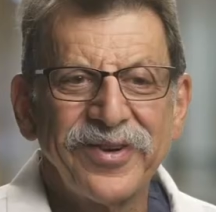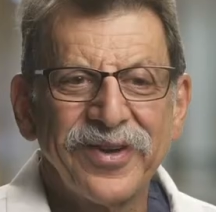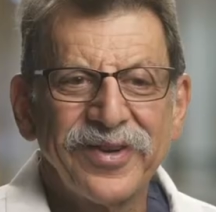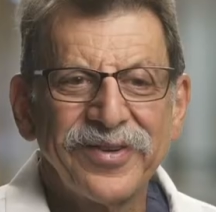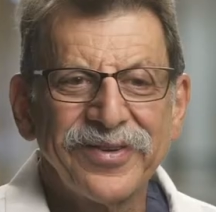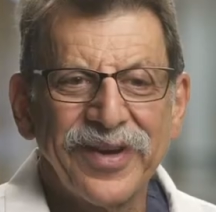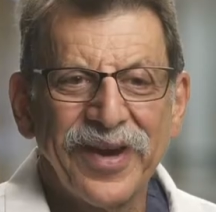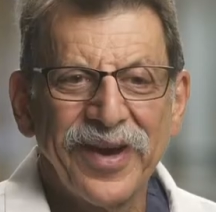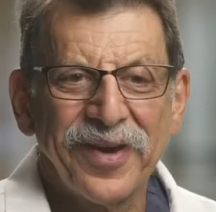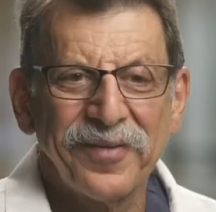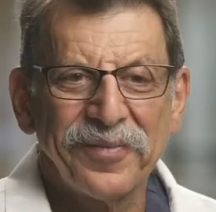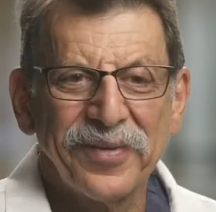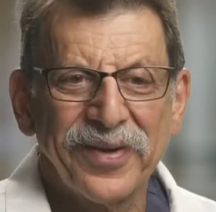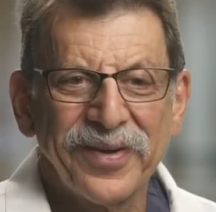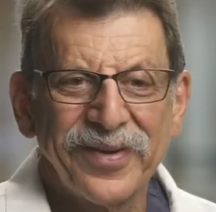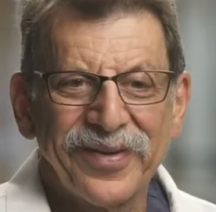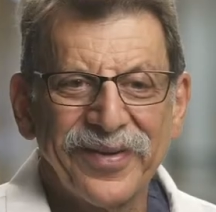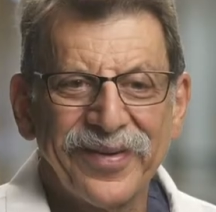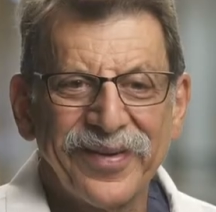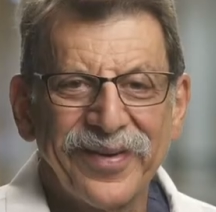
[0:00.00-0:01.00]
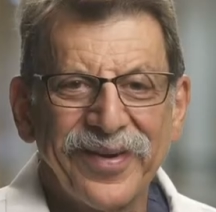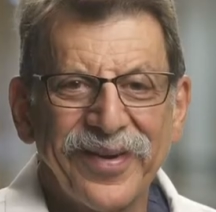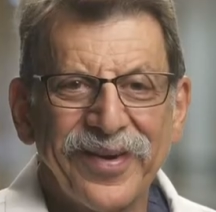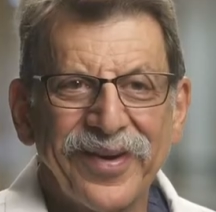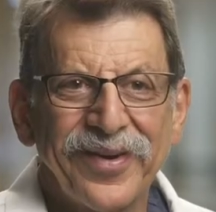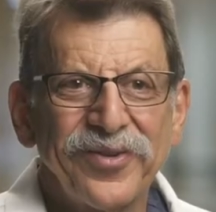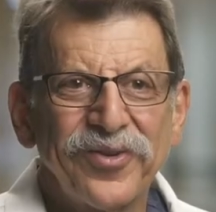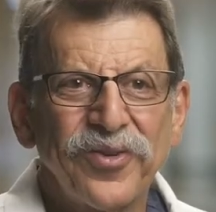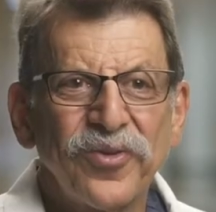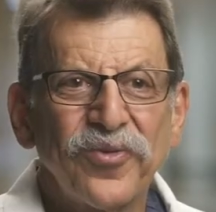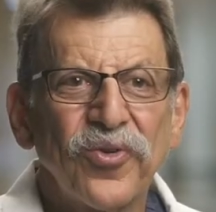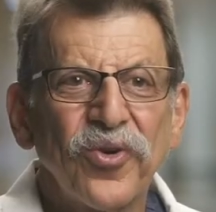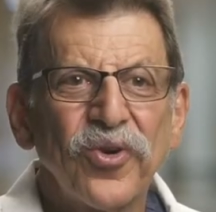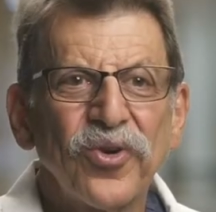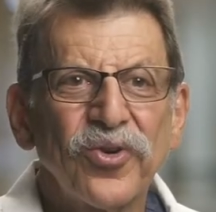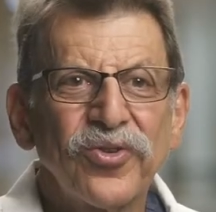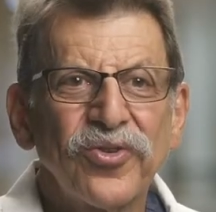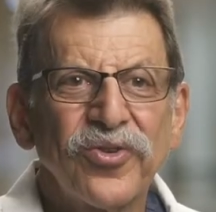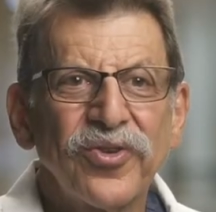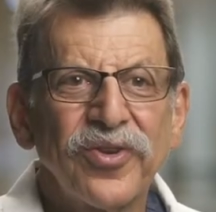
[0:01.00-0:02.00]
Chick Chapman, as uh, the
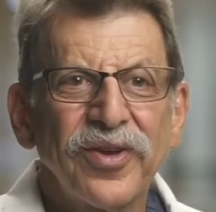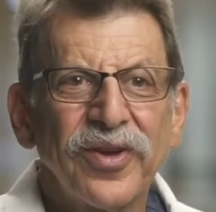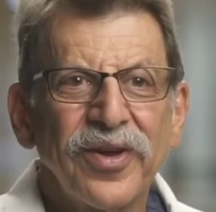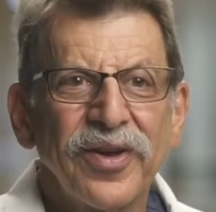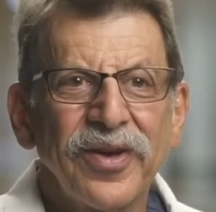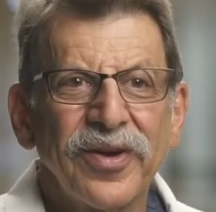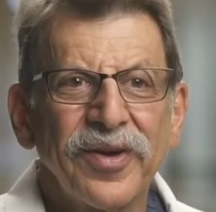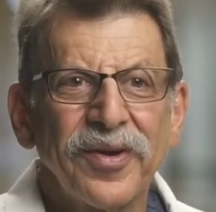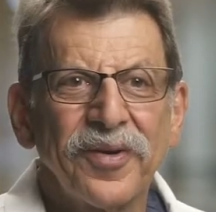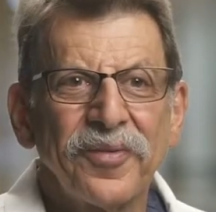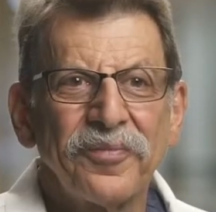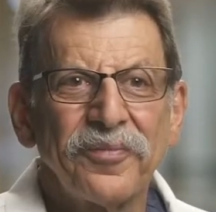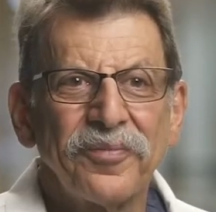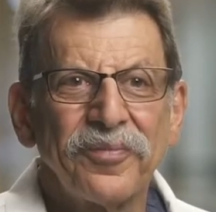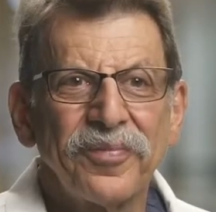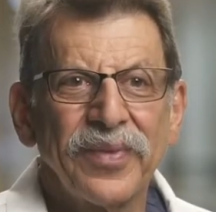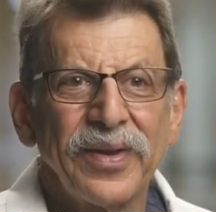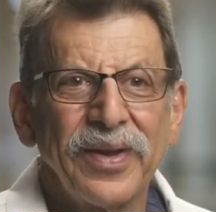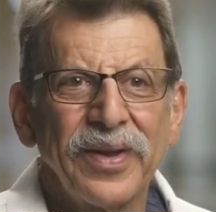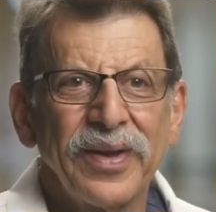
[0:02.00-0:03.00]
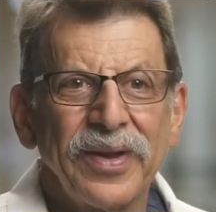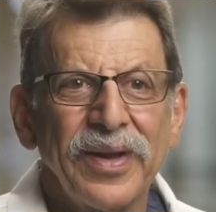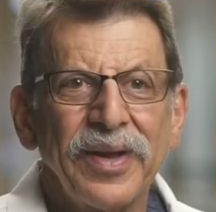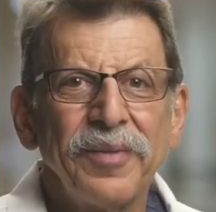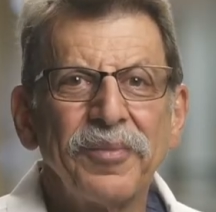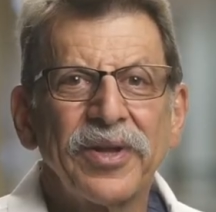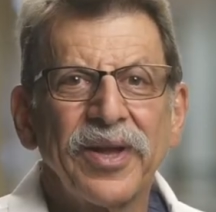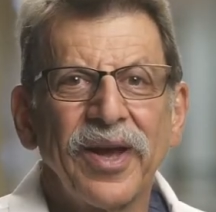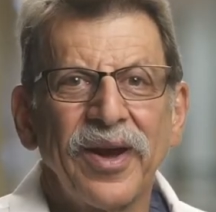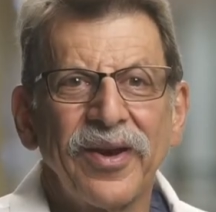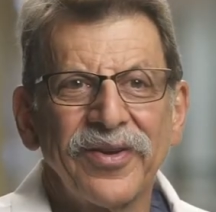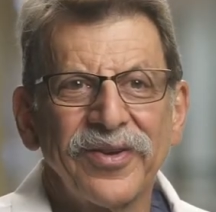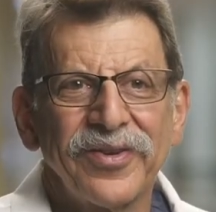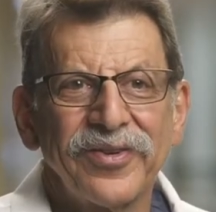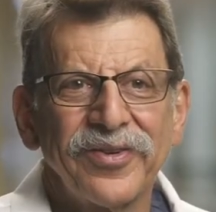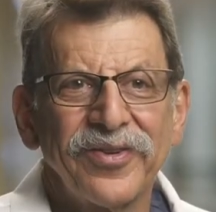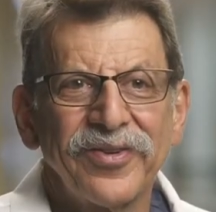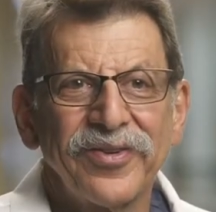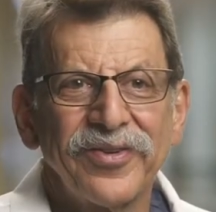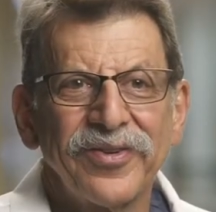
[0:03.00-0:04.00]
first um,
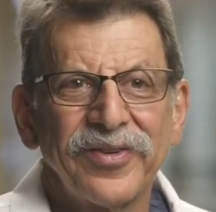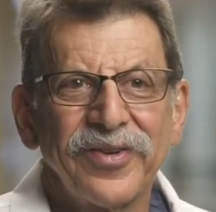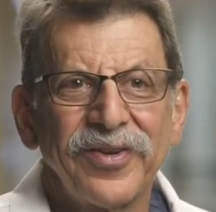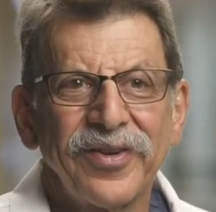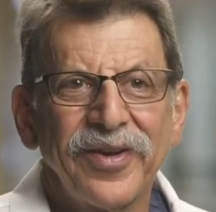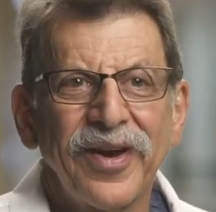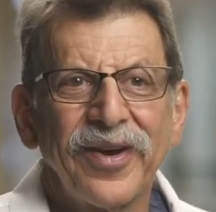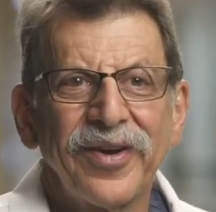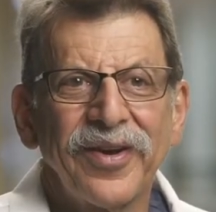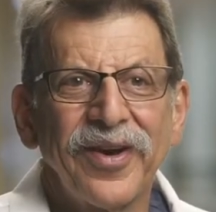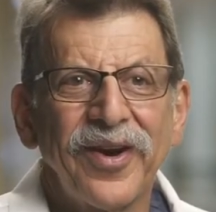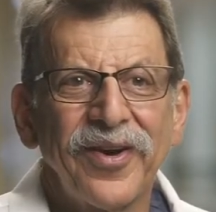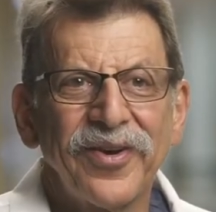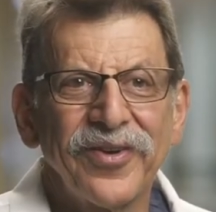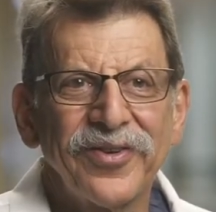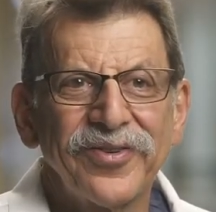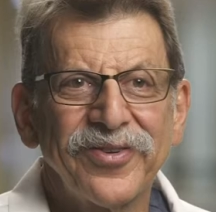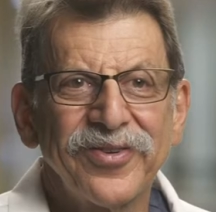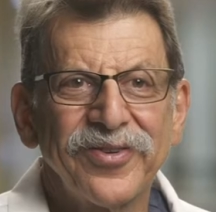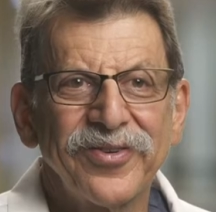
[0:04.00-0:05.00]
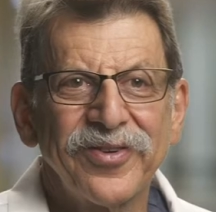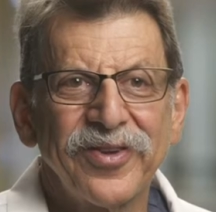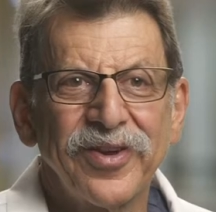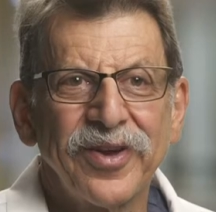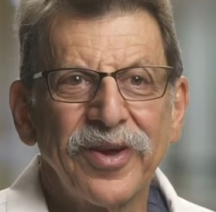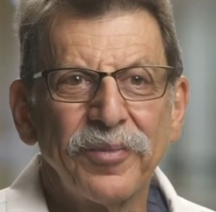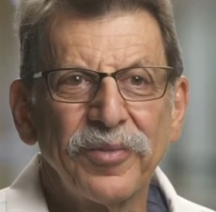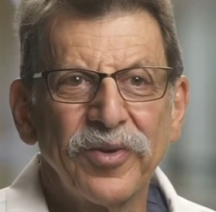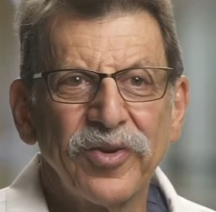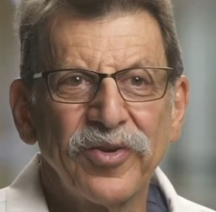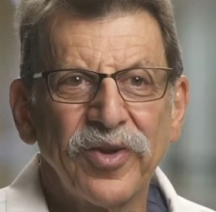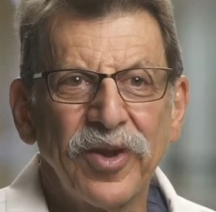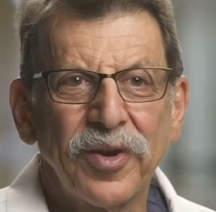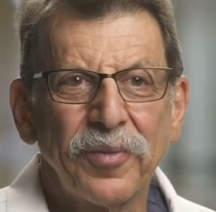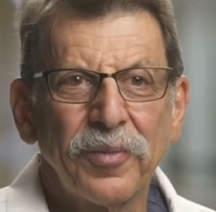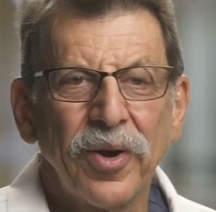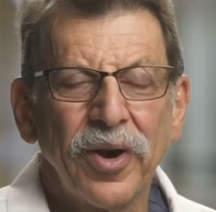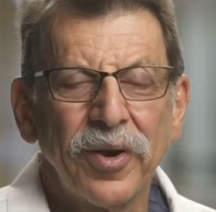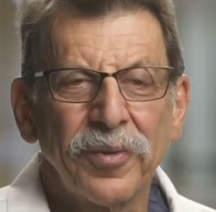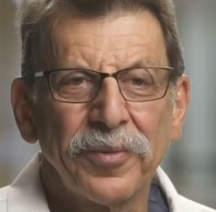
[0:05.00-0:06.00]
hematologist, oncologist to come to
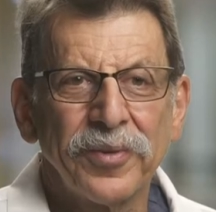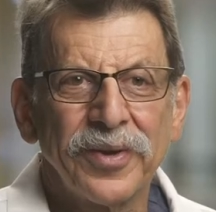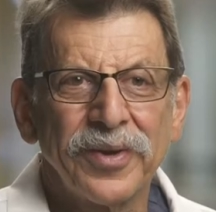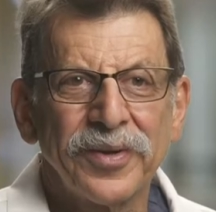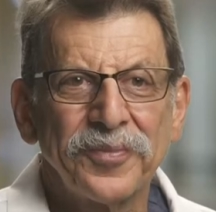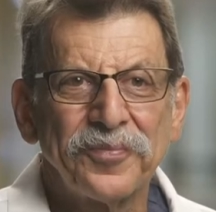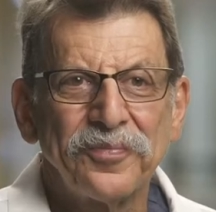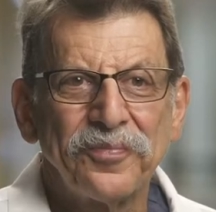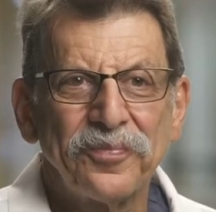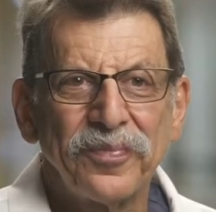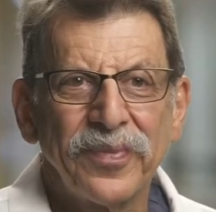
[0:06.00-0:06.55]
Santa Barbara.